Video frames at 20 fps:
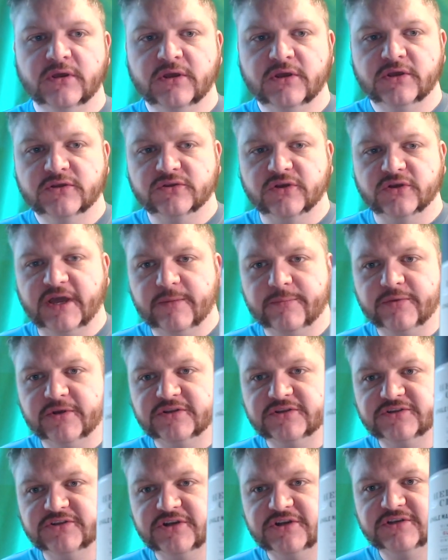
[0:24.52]
So
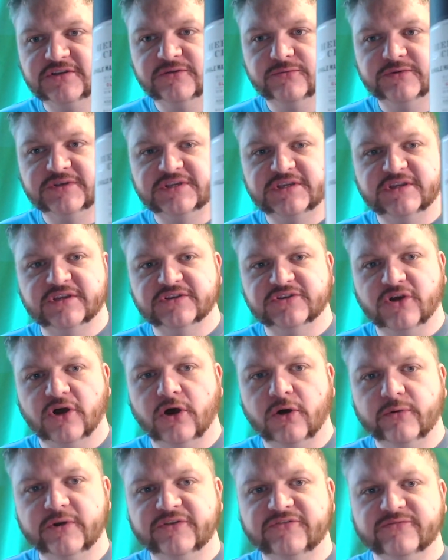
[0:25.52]
Hepburn's Choice is a whiskey that's
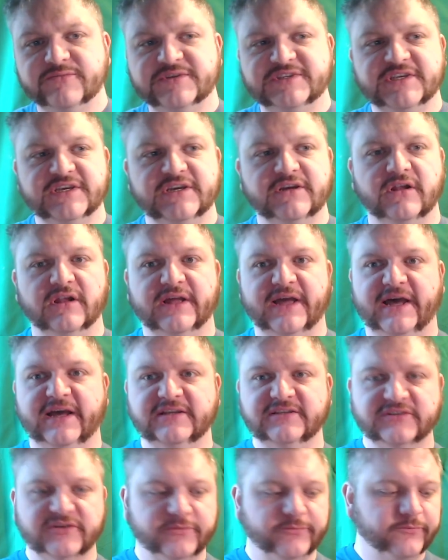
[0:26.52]
always from a single
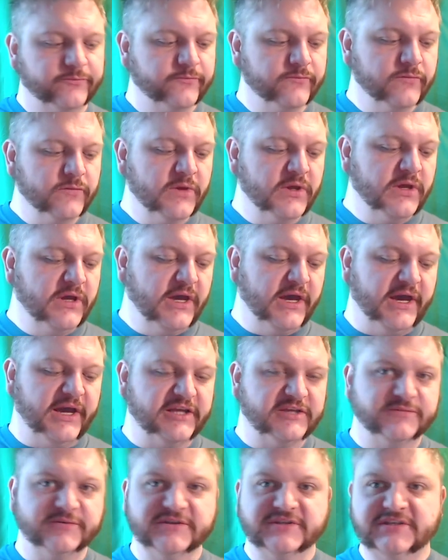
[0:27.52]
cask,
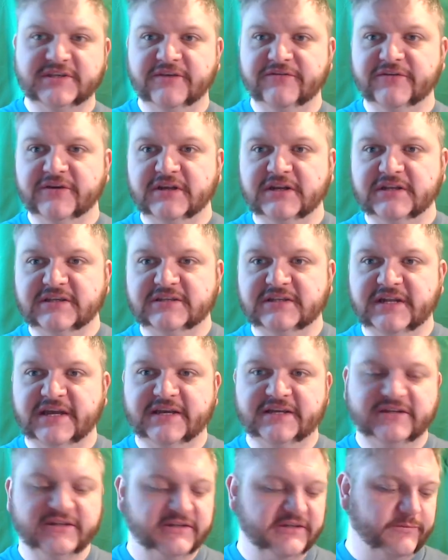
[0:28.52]
specifically
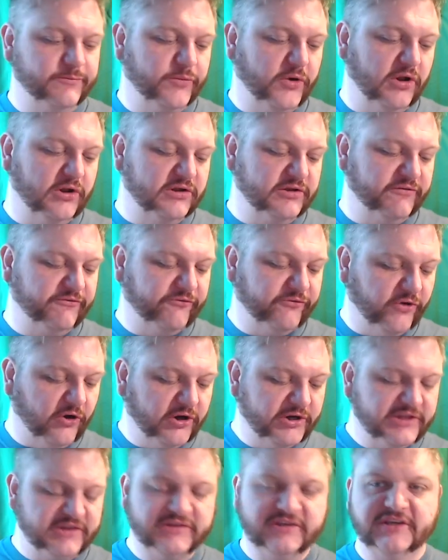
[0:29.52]
selected and bottled at
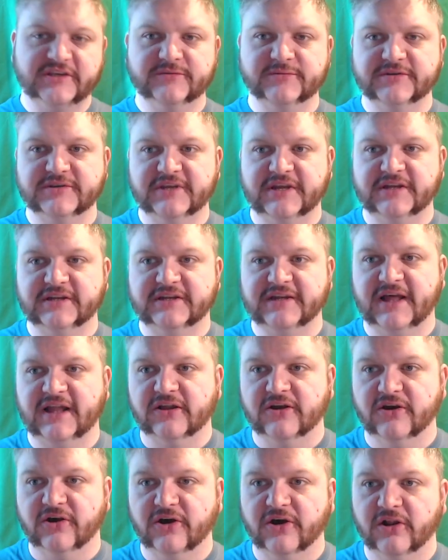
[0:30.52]
46%
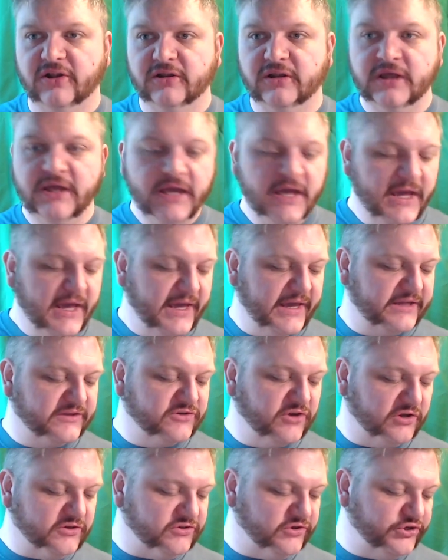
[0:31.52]
alcohol.
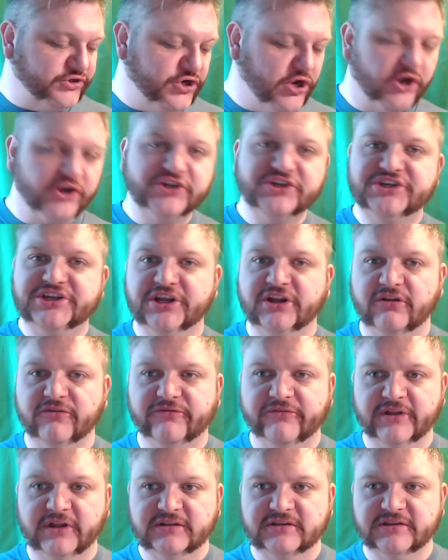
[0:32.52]
It's also non-chill
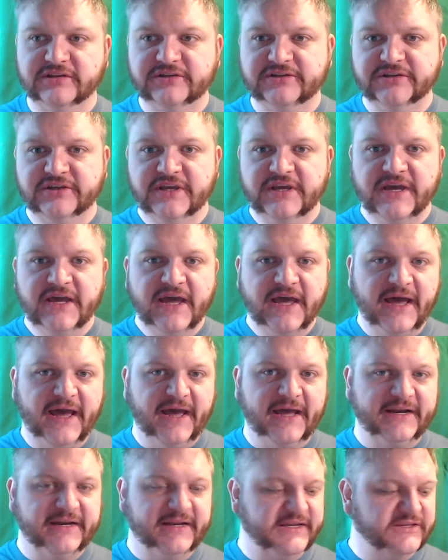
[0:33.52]
filtered
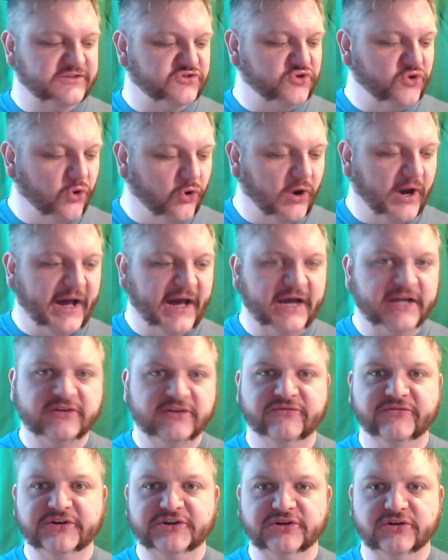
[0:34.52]
and has no
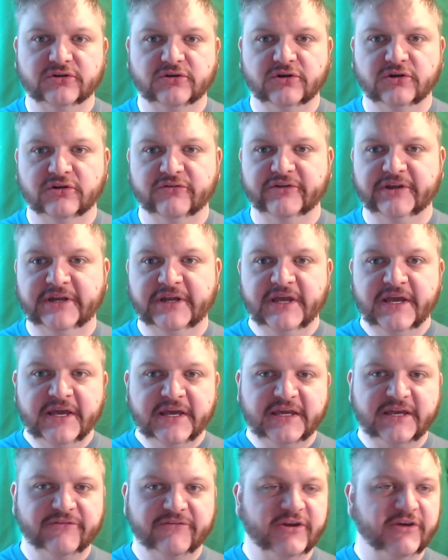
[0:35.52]
artificial colouring,
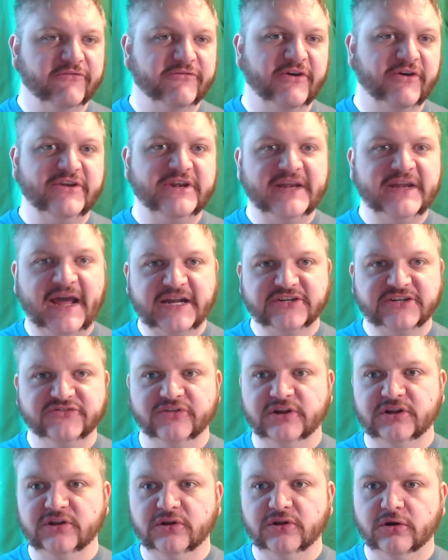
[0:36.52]
giving it a very
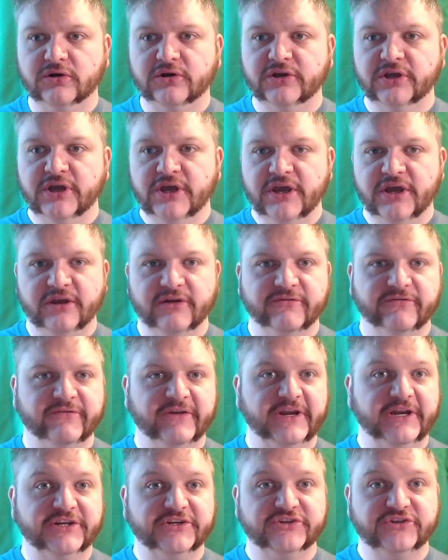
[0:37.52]
natural look and
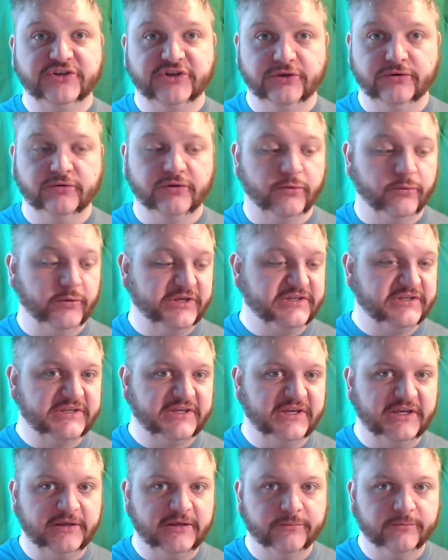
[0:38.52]
finish to the
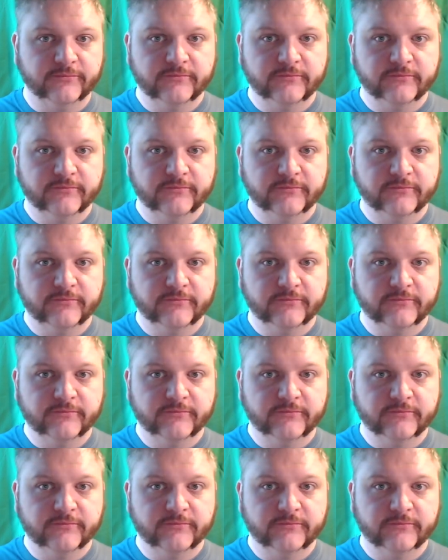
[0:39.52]
whiskey.